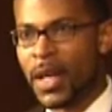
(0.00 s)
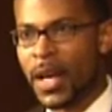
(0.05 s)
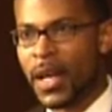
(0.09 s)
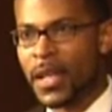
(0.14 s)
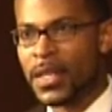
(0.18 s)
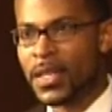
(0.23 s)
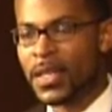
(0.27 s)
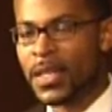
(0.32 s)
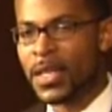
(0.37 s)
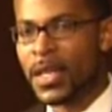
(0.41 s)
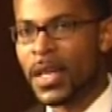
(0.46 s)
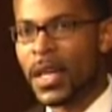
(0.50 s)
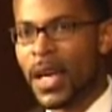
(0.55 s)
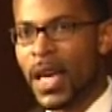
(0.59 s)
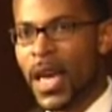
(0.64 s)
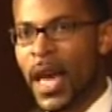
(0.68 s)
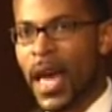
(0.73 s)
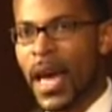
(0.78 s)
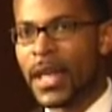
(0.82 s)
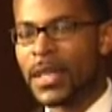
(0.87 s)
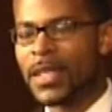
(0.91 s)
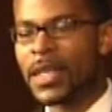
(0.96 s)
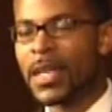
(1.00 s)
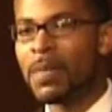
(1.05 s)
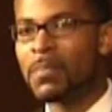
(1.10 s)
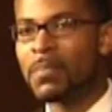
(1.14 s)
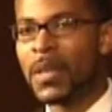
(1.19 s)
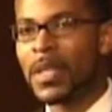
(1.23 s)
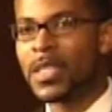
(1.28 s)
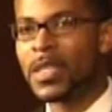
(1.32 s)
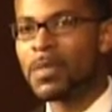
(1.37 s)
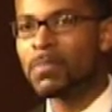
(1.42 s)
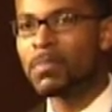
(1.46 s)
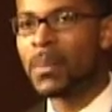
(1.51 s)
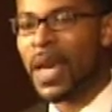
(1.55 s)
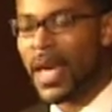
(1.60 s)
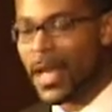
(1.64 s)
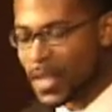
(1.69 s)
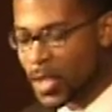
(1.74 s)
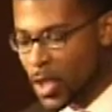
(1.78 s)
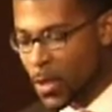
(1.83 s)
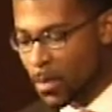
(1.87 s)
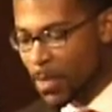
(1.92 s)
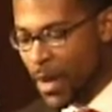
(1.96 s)
us and commits
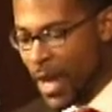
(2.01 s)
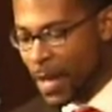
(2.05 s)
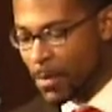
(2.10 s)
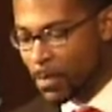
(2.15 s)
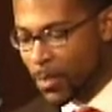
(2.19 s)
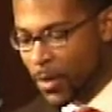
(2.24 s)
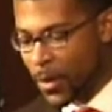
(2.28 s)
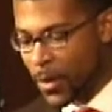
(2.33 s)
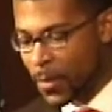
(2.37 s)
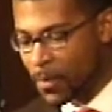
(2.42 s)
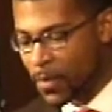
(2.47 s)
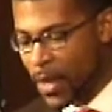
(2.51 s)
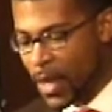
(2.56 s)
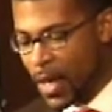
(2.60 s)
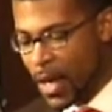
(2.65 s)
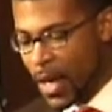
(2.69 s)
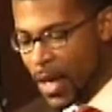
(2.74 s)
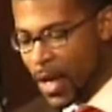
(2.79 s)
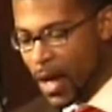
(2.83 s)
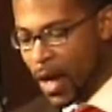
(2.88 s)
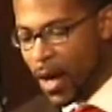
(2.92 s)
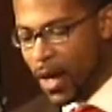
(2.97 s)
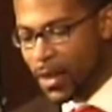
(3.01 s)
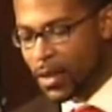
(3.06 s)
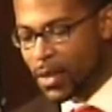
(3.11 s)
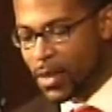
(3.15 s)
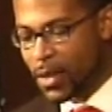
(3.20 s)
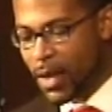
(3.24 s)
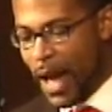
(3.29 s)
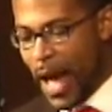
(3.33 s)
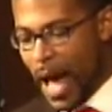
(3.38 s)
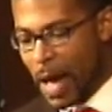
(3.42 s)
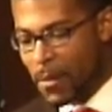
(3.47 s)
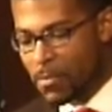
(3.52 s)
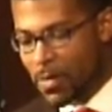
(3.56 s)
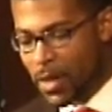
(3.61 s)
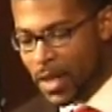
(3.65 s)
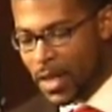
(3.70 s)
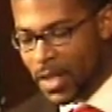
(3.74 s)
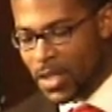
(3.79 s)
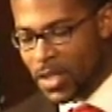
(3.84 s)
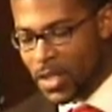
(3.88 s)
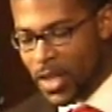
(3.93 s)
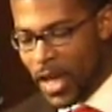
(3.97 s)
pen to paper. Author,
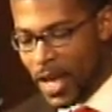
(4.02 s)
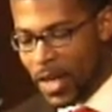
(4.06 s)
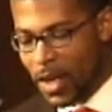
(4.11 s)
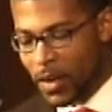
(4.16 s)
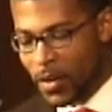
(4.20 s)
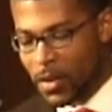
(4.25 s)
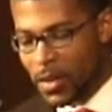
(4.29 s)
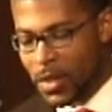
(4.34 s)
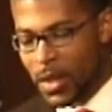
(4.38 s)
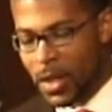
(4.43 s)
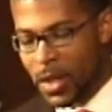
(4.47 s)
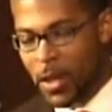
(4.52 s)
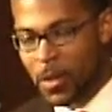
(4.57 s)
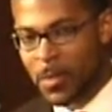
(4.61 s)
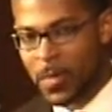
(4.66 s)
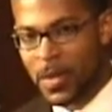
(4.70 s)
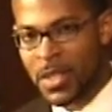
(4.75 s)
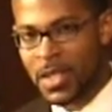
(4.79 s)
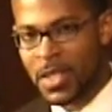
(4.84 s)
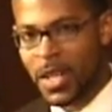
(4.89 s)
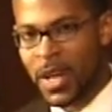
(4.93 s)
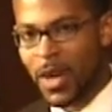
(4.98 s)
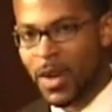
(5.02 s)
advocate, psychotherapist,